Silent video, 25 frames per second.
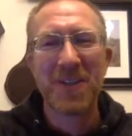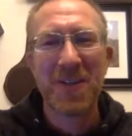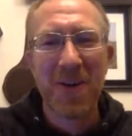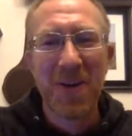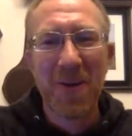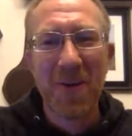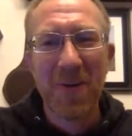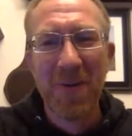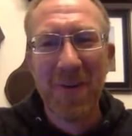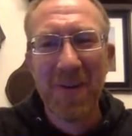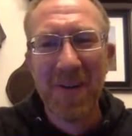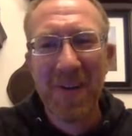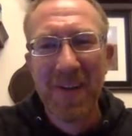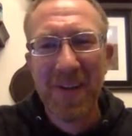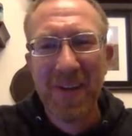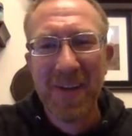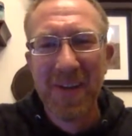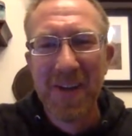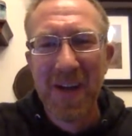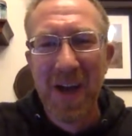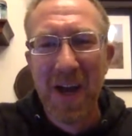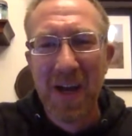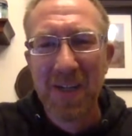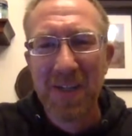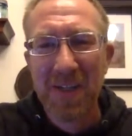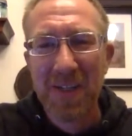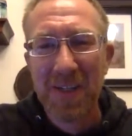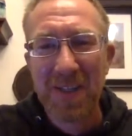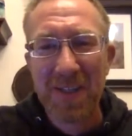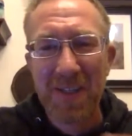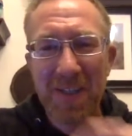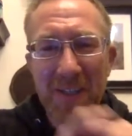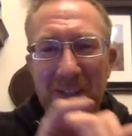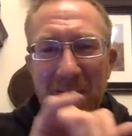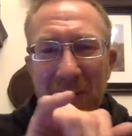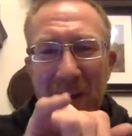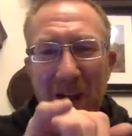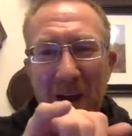So I just
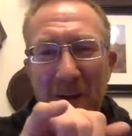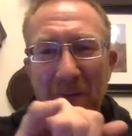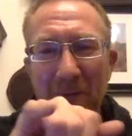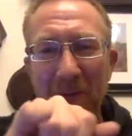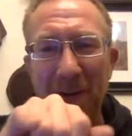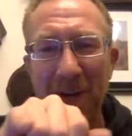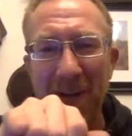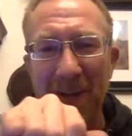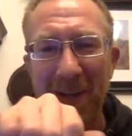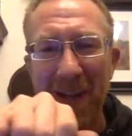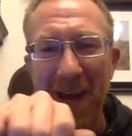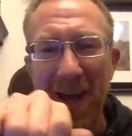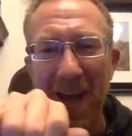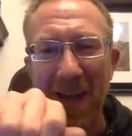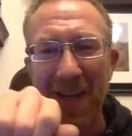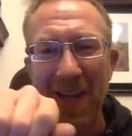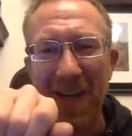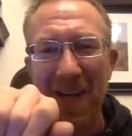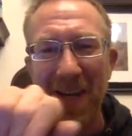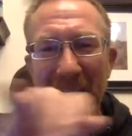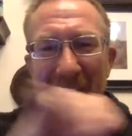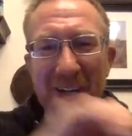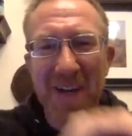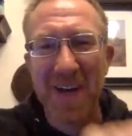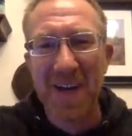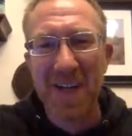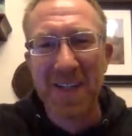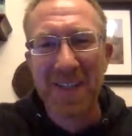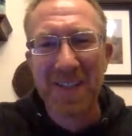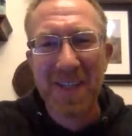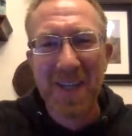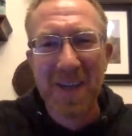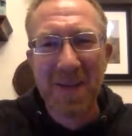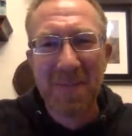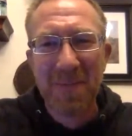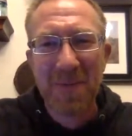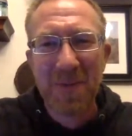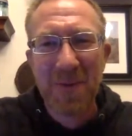see showering,
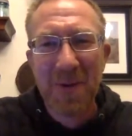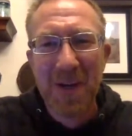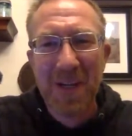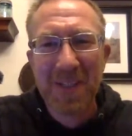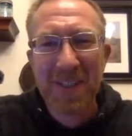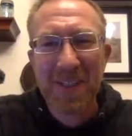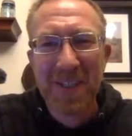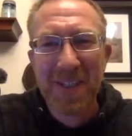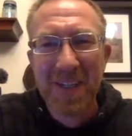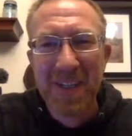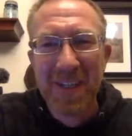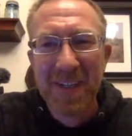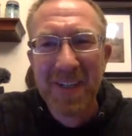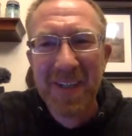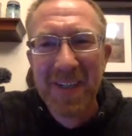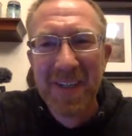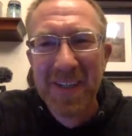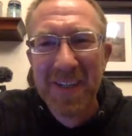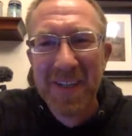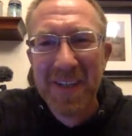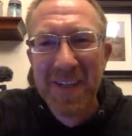same question.